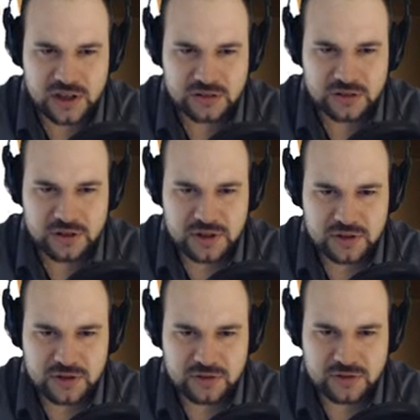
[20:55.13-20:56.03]
Don't think
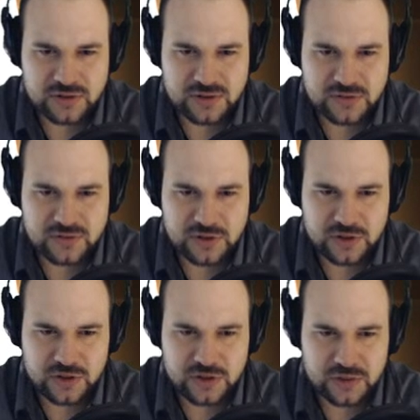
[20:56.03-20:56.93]
you can resist for
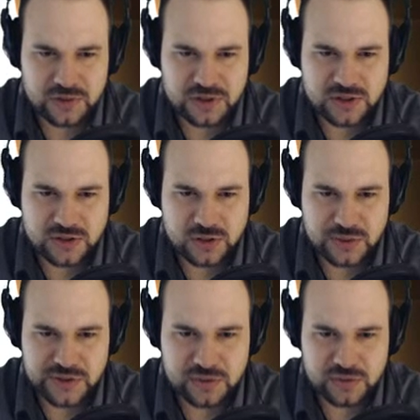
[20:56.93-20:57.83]
long. I beseech you,
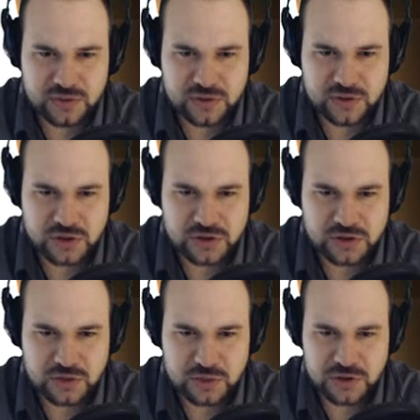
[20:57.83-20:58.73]
William, not
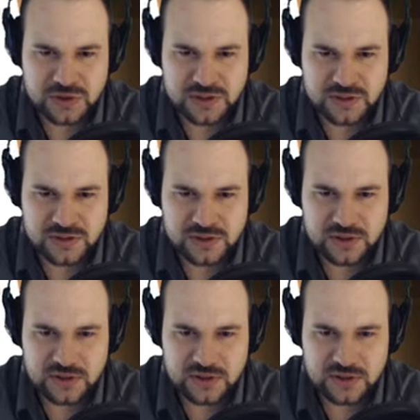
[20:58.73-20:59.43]
to persist.